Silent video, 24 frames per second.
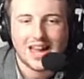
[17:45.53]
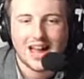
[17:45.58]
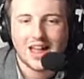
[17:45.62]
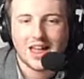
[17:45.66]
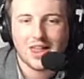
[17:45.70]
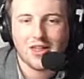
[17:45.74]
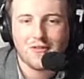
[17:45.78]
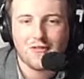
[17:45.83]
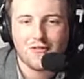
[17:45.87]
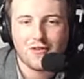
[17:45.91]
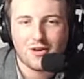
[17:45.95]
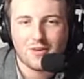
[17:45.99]
And
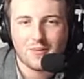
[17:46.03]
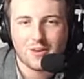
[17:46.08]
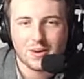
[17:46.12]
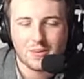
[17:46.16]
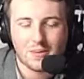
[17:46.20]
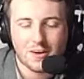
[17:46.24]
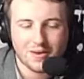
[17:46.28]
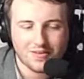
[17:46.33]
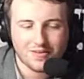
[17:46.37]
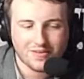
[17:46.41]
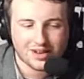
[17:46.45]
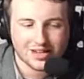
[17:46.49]
the Formula
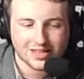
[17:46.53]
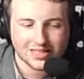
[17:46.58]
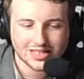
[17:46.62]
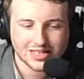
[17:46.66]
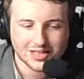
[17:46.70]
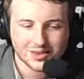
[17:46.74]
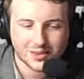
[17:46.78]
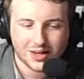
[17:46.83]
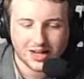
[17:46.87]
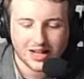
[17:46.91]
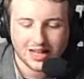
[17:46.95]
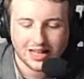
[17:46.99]
One race as
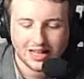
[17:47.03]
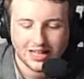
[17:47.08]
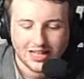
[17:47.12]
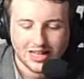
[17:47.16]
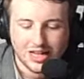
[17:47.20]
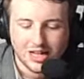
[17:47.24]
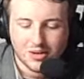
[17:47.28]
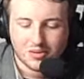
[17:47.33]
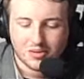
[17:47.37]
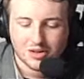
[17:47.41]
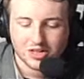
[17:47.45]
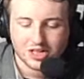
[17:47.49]
well.
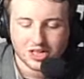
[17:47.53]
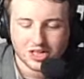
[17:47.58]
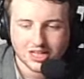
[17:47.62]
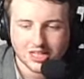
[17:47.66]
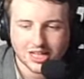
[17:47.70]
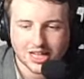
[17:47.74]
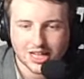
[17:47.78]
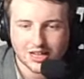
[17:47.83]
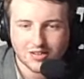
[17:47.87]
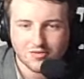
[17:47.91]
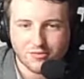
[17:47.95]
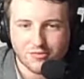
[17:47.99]
We're just
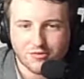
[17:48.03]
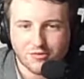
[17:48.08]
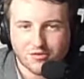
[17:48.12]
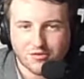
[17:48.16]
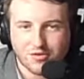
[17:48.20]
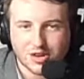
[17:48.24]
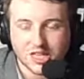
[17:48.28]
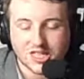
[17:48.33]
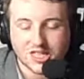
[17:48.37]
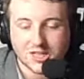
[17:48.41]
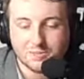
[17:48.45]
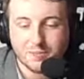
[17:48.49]
going
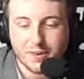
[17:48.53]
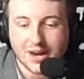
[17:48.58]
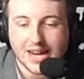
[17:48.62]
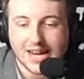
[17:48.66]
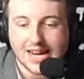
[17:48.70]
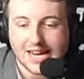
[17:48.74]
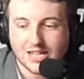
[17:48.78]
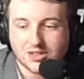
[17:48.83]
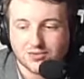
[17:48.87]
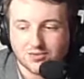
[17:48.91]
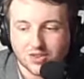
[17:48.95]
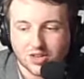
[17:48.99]
to
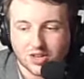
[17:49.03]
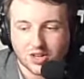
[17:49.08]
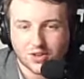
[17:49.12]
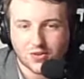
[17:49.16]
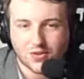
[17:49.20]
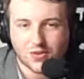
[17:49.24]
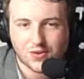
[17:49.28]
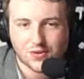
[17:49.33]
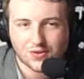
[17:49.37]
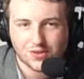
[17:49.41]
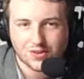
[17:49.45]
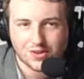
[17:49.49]
speed run
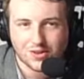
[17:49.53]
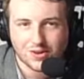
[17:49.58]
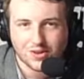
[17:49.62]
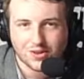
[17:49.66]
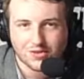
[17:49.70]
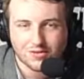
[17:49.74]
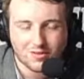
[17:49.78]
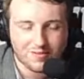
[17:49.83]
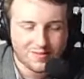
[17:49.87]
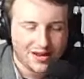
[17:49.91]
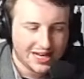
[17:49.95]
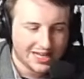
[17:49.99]
through the
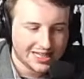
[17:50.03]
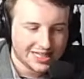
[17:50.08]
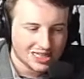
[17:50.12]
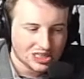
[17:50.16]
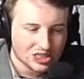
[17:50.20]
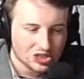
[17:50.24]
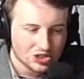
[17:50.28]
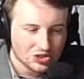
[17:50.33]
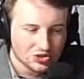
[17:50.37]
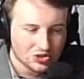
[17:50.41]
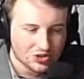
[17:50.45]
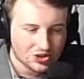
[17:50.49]
remaining
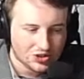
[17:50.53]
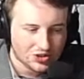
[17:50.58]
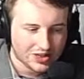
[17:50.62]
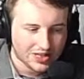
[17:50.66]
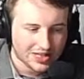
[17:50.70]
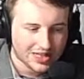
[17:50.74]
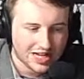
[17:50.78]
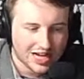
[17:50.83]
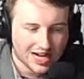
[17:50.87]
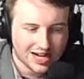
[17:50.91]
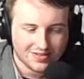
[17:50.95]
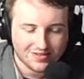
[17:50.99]
2 touring
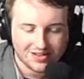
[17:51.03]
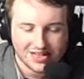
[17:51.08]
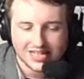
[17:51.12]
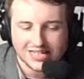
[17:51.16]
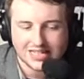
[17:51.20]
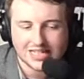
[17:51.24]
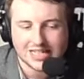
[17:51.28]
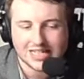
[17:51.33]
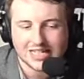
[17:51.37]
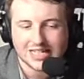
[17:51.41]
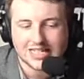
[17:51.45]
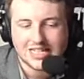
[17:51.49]
car
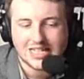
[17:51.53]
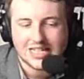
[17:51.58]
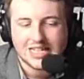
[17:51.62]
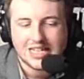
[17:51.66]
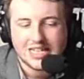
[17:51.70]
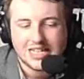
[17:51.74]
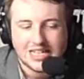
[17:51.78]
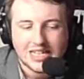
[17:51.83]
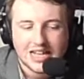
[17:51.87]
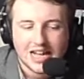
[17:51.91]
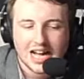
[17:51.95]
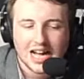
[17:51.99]
races
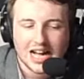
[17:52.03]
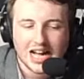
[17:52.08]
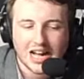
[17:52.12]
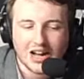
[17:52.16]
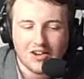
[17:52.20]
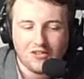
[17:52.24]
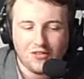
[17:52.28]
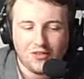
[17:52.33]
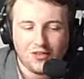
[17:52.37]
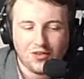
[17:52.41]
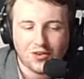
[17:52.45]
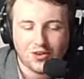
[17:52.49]

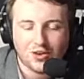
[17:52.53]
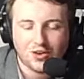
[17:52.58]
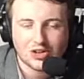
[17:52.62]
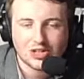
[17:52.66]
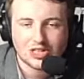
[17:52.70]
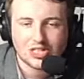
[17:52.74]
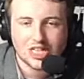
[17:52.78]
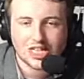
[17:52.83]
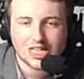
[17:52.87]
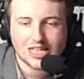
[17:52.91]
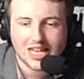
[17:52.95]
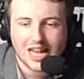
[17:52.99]
for
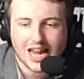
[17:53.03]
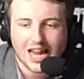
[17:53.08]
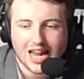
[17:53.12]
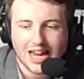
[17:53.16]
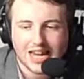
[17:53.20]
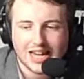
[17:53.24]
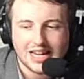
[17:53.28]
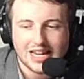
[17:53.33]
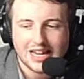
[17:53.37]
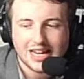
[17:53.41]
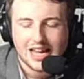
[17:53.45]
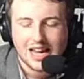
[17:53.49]

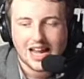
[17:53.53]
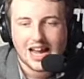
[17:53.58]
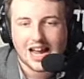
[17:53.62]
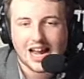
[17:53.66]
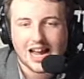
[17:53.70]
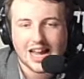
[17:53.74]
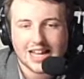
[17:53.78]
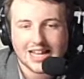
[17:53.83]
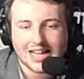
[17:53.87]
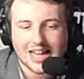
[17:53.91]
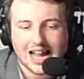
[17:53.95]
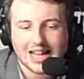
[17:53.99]
today.
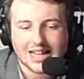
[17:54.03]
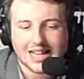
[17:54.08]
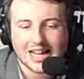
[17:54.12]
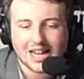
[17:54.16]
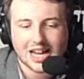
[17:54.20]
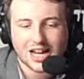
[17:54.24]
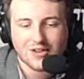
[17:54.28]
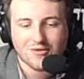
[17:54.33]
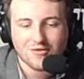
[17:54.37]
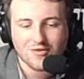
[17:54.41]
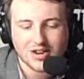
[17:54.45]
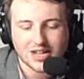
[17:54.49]
Get that
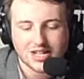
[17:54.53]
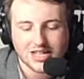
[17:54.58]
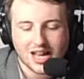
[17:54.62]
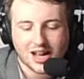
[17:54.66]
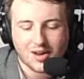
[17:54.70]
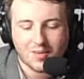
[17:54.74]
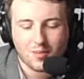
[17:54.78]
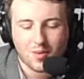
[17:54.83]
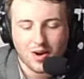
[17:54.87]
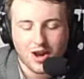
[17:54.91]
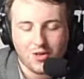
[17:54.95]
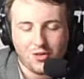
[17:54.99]
over and
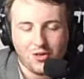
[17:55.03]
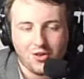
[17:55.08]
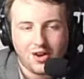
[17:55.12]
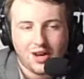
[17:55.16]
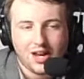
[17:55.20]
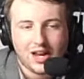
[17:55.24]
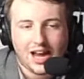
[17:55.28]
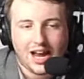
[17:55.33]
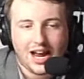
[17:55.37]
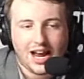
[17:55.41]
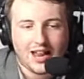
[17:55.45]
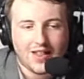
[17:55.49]
done with,
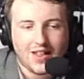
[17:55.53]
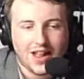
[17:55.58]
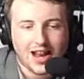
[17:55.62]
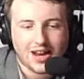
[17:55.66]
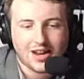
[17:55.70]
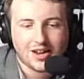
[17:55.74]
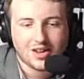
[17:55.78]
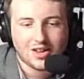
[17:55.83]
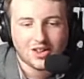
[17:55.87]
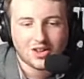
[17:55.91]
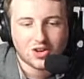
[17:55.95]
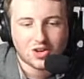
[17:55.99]
and
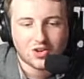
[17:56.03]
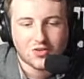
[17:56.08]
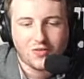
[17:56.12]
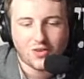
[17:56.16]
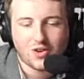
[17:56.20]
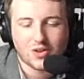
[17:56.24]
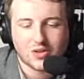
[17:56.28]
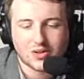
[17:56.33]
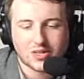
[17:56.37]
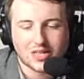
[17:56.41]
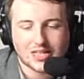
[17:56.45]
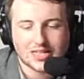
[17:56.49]
then look
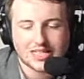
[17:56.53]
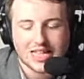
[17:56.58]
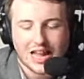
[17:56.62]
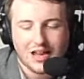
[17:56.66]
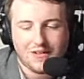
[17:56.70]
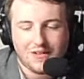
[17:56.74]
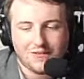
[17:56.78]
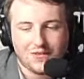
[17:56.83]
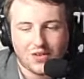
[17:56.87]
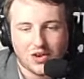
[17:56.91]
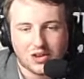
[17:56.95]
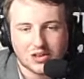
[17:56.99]
forward to
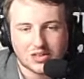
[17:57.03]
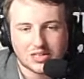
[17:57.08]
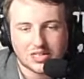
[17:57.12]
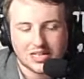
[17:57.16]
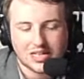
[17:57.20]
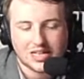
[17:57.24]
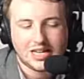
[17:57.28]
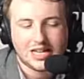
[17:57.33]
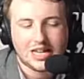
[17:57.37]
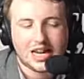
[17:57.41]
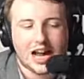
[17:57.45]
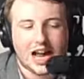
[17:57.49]
Zandvoort
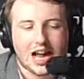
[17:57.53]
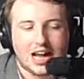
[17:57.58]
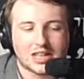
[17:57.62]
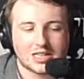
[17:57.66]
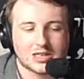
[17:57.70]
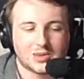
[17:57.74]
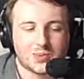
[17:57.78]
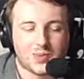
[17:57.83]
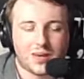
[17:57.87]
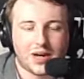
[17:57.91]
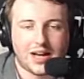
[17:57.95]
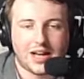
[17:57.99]
as
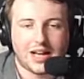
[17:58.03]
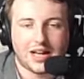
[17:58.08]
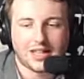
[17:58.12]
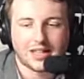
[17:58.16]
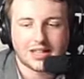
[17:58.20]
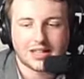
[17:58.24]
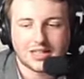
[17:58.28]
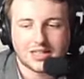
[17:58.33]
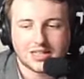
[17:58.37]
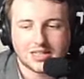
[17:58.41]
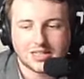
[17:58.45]
well.